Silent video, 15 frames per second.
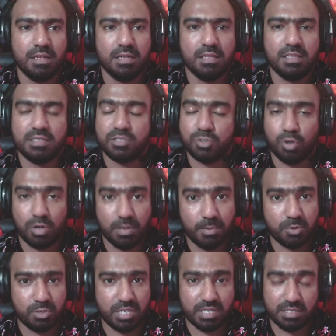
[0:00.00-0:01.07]
Let's talk
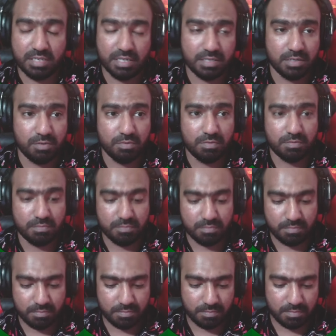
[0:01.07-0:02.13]
about that right now.
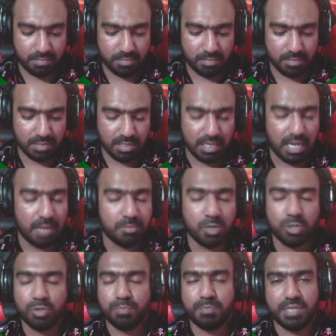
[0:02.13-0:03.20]
I'm going
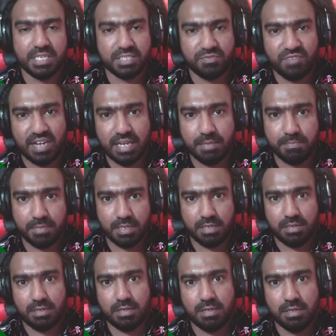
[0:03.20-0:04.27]
to press 5,
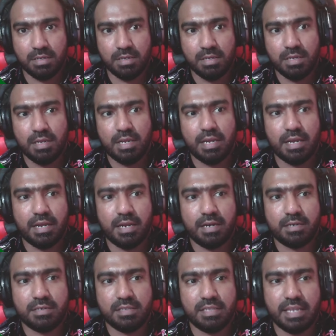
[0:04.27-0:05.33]

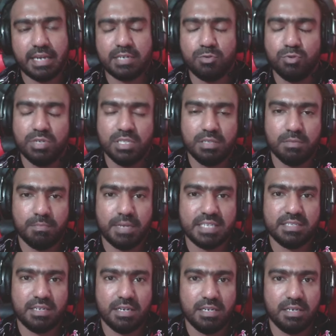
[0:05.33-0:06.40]
and that will
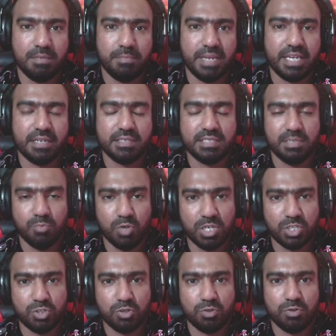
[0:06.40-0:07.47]
basically make a
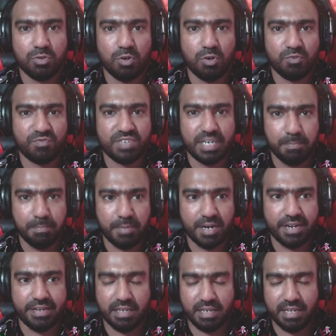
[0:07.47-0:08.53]
simulation of
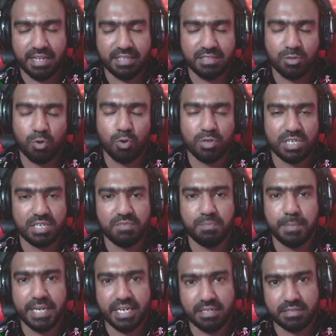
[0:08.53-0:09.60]
tampering encoded
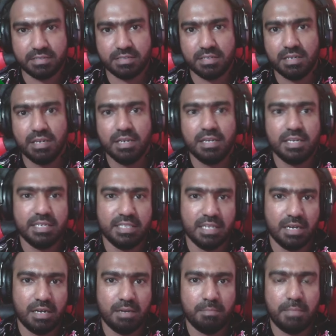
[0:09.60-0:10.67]
bits in
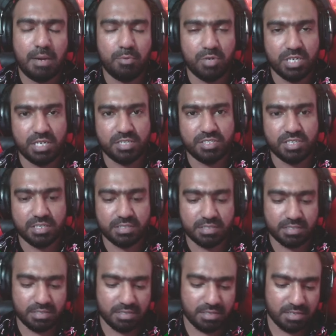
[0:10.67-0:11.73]
the memory
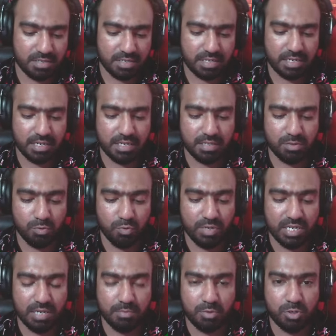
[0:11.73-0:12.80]
address. And when
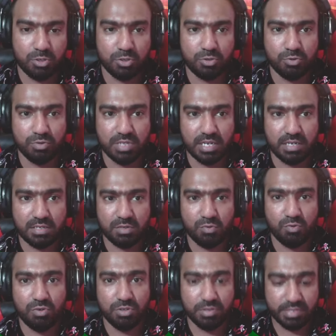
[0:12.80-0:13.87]
I'm going to do that,
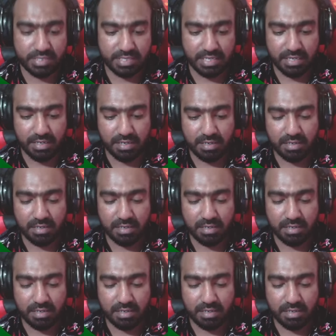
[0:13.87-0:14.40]
we'll see